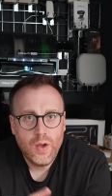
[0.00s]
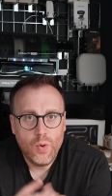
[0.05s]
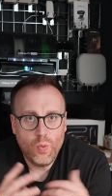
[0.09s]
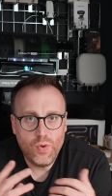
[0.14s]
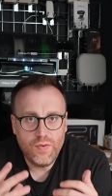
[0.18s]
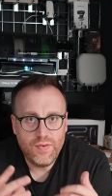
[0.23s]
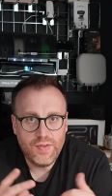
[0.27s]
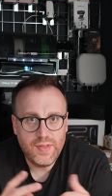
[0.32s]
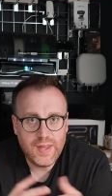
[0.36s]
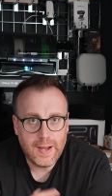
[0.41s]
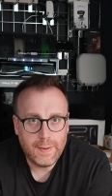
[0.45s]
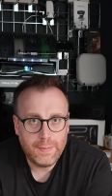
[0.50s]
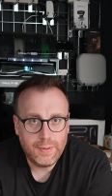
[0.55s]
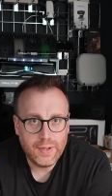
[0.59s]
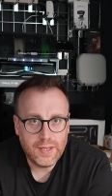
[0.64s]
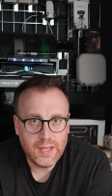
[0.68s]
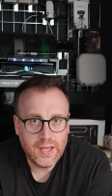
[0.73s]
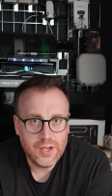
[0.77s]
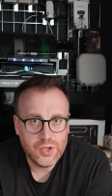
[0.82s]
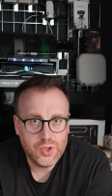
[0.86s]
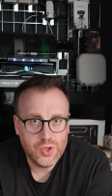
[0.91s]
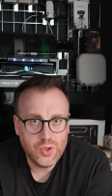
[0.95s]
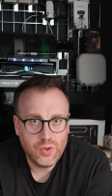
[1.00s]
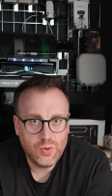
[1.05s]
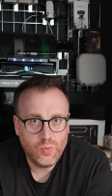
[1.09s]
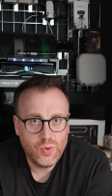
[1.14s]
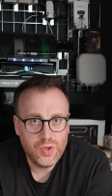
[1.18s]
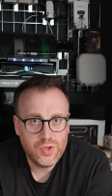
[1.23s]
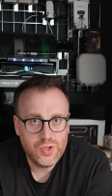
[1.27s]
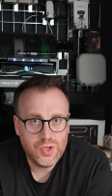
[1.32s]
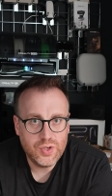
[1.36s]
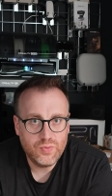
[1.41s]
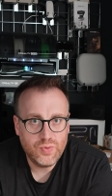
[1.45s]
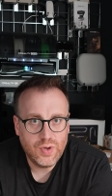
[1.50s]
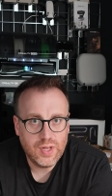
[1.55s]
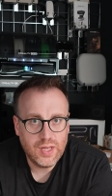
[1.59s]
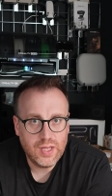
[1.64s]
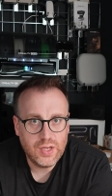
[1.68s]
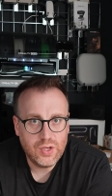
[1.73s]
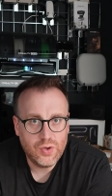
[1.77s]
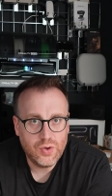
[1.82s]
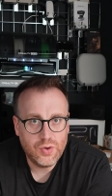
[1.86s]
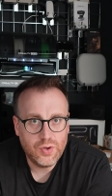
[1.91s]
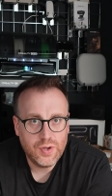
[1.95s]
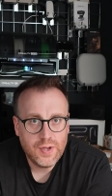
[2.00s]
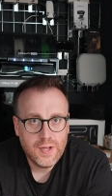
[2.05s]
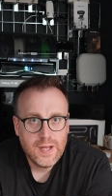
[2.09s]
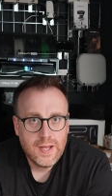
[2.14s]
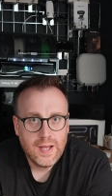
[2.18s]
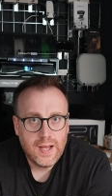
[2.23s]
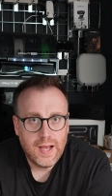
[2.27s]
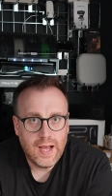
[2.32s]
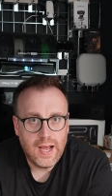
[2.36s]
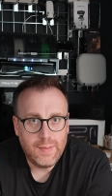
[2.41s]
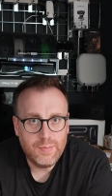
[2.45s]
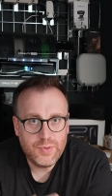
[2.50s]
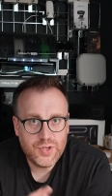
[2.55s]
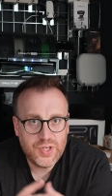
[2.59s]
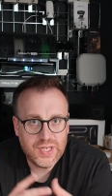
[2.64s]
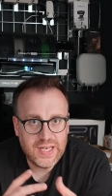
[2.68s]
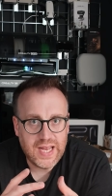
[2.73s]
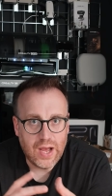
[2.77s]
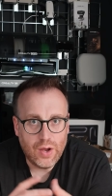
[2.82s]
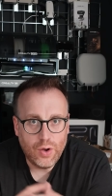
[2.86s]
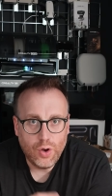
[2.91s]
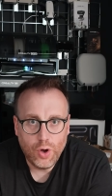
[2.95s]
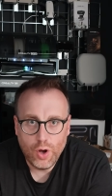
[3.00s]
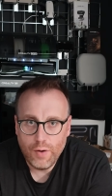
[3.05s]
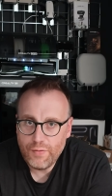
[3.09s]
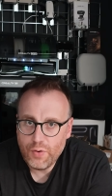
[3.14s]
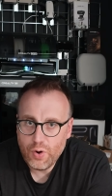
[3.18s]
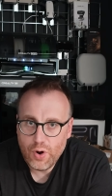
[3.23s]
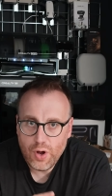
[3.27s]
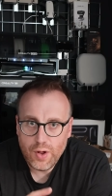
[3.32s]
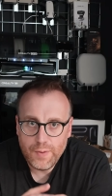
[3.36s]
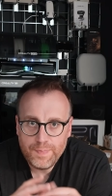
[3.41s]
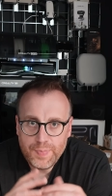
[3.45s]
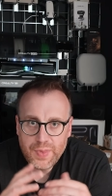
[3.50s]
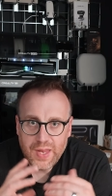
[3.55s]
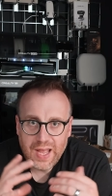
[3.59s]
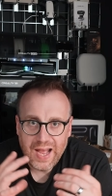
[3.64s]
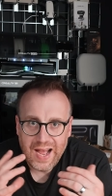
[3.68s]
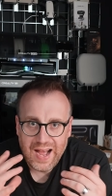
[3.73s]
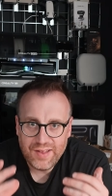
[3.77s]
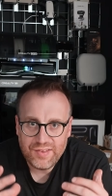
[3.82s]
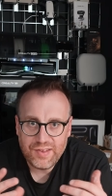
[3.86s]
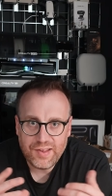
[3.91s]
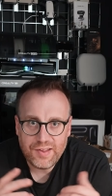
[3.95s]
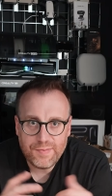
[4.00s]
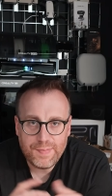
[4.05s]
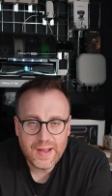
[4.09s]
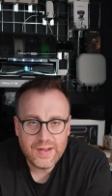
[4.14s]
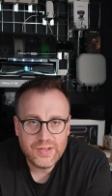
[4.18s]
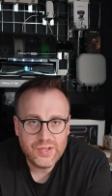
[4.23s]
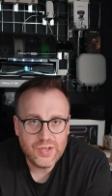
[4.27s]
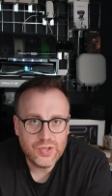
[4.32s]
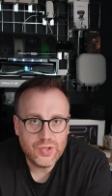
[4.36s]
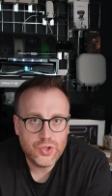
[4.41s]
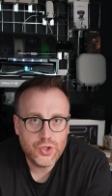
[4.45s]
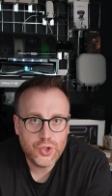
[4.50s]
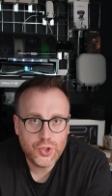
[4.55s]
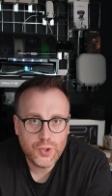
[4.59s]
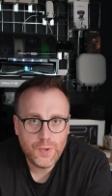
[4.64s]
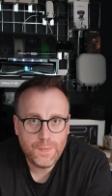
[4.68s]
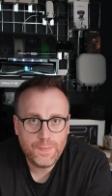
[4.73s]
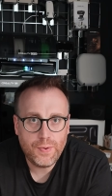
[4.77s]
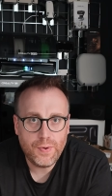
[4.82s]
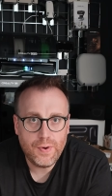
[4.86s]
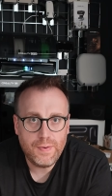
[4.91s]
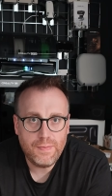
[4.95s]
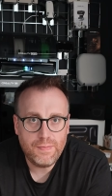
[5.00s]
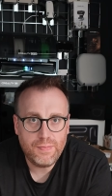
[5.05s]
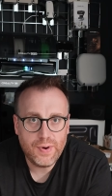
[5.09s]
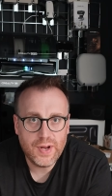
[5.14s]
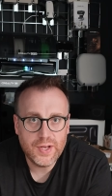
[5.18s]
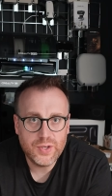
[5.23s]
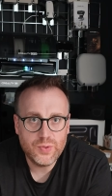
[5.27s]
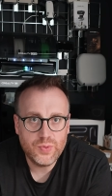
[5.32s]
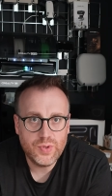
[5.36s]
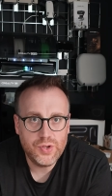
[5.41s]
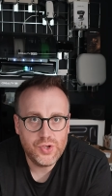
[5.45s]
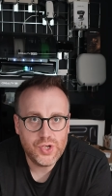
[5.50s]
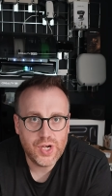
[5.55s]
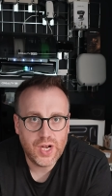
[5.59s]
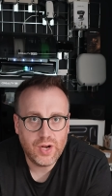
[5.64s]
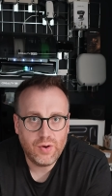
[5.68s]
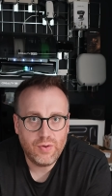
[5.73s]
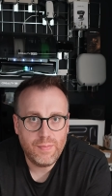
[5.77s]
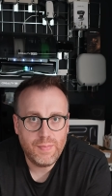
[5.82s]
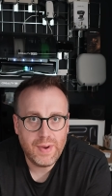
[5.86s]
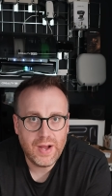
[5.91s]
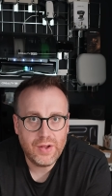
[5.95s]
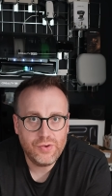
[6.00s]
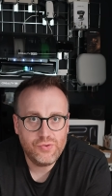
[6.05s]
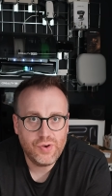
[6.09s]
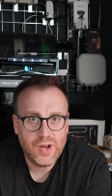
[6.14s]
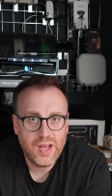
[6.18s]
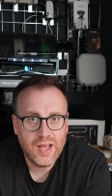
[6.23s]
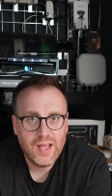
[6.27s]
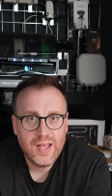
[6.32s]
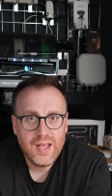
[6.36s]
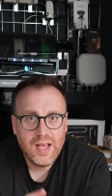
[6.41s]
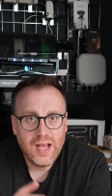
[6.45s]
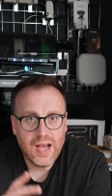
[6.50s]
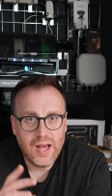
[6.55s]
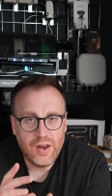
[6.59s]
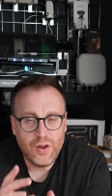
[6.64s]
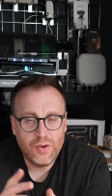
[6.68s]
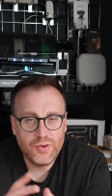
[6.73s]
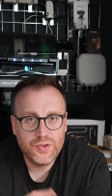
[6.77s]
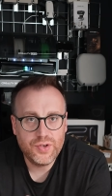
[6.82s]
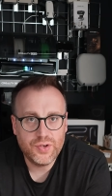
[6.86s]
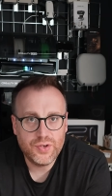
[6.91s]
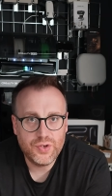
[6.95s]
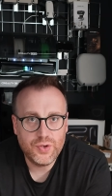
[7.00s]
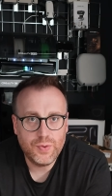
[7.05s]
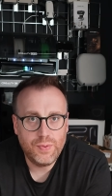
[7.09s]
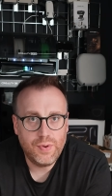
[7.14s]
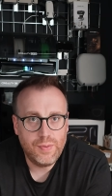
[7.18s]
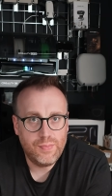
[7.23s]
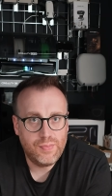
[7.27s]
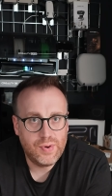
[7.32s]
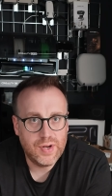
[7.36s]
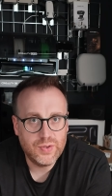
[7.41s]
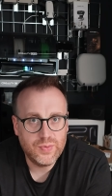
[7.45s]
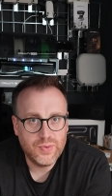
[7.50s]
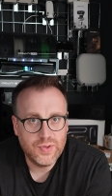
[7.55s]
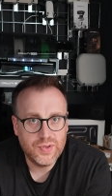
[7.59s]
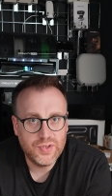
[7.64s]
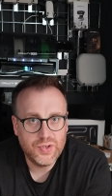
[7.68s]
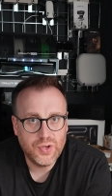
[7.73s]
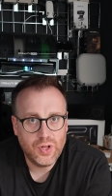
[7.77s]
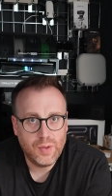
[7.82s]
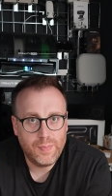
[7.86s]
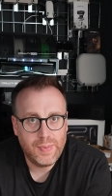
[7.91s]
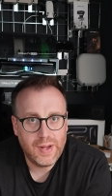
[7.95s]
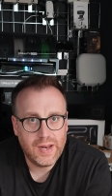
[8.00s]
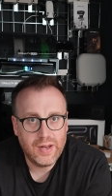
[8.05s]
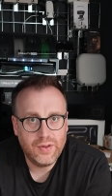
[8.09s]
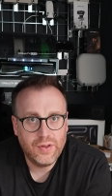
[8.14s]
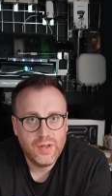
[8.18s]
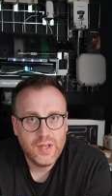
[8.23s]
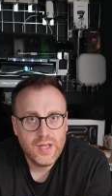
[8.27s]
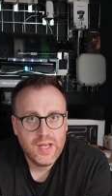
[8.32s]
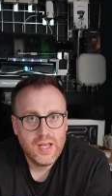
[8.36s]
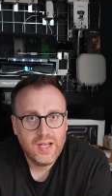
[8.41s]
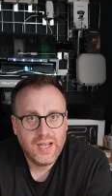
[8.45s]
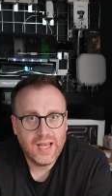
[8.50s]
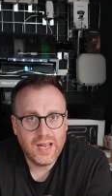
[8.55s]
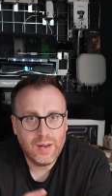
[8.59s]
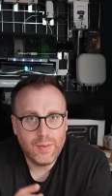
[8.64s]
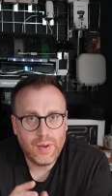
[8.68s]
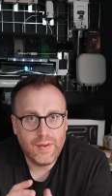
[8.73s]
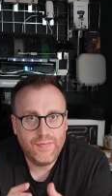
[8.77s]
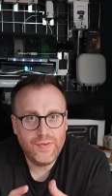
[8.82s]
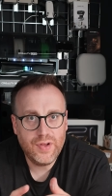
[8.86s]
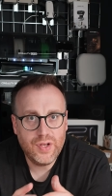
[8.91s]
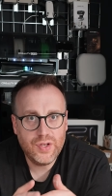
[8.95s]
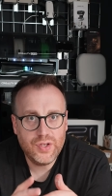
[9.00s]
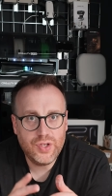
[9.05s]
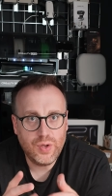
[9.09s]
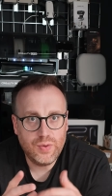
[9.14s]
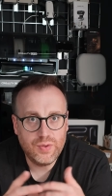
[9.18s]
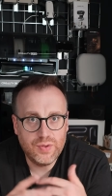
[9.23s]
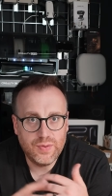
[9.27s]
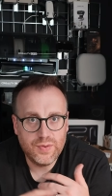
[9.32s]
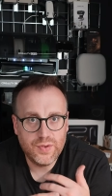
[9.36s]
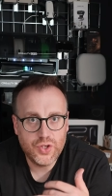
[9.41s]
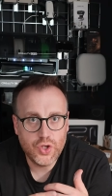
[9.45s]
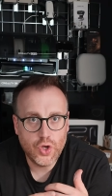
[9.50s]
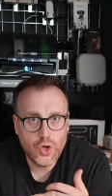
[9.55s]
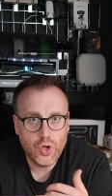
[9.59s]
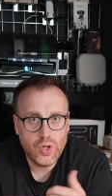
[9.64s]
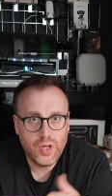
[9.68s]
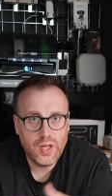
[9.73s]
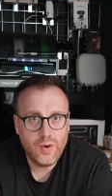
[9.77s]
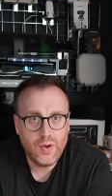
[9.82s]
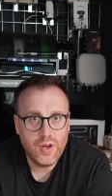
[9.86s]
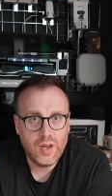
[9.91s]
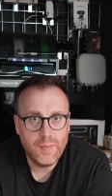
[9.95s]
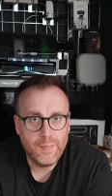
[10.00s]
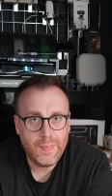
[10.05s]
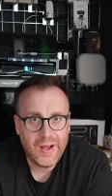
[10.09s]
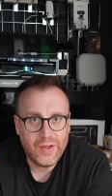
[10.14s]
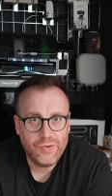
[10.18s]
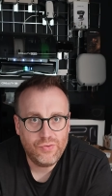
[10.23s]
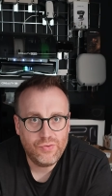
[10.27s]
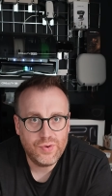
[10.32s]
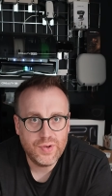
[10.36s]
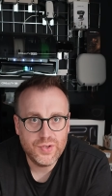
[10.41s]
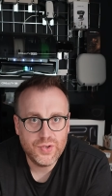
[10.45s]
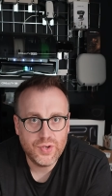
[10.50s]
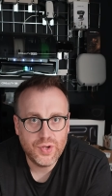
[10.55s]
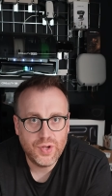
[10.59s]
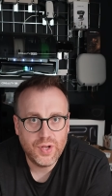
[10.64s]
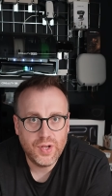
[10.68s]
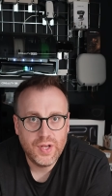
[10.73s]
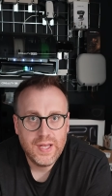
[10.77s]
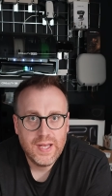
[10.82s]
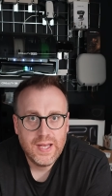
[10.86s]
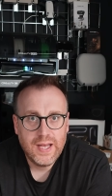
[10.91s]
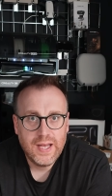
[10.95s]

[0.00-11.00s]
within the application, which is really good. So yeah, overall, as expected, super impressed with the Jackery battery and also super impressed with the solar panel. Kind of my first use of solar in a battery, so